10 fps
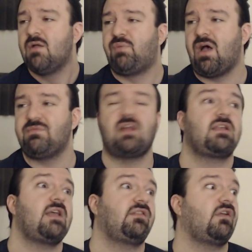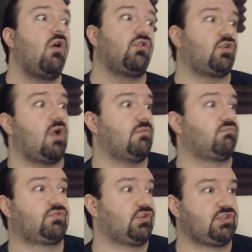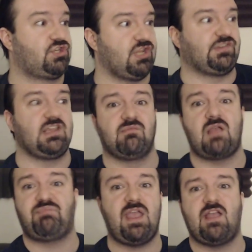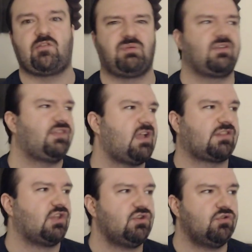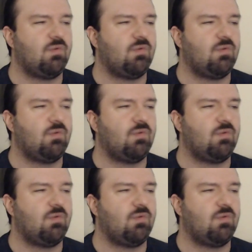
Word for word: but I'm not a guy that's like, oh, I'm, I'm just jizzing in my pants because they got the new